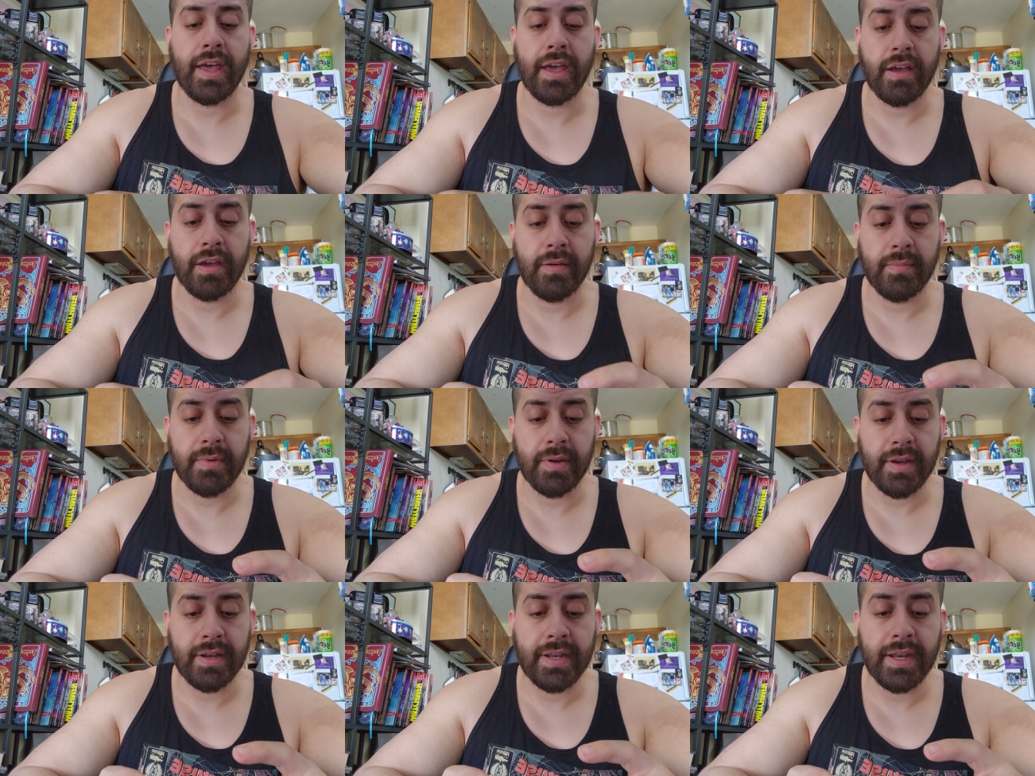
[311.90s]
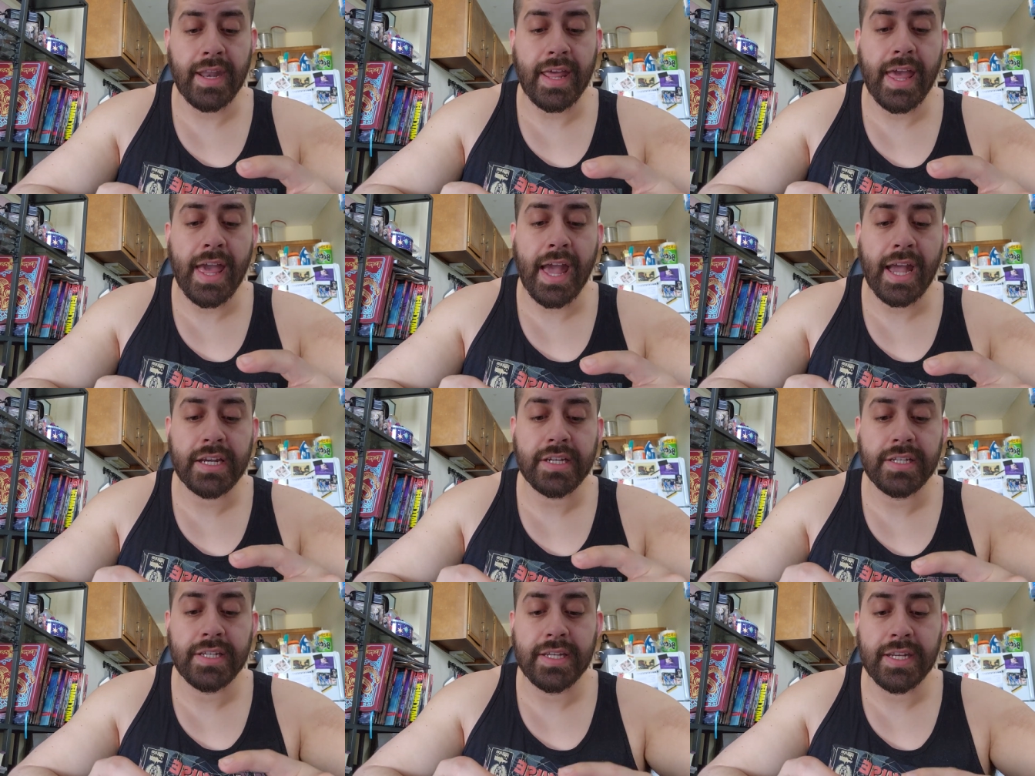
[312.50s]
not come here. It did,
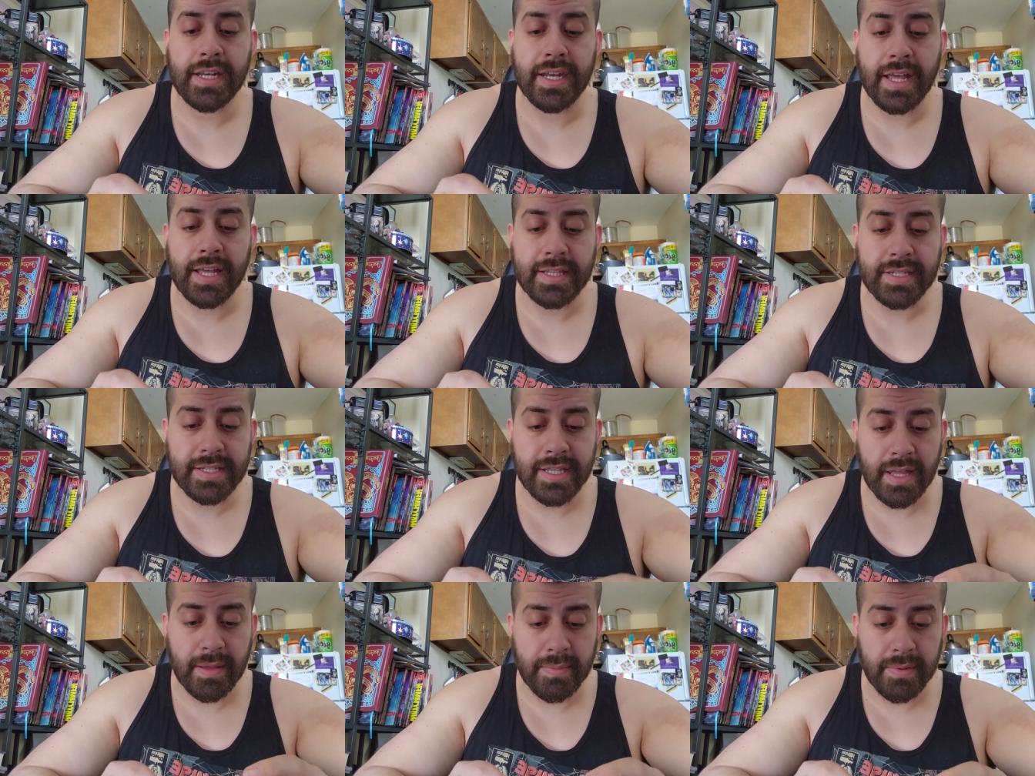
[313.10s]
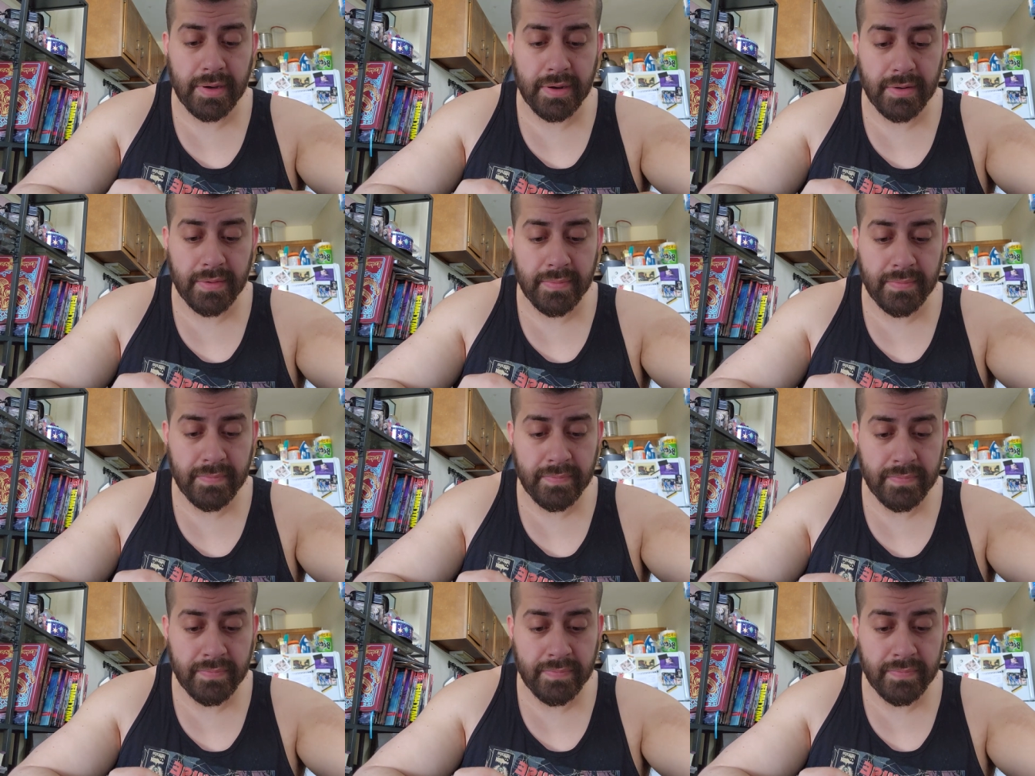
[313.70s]
actually did not stop here.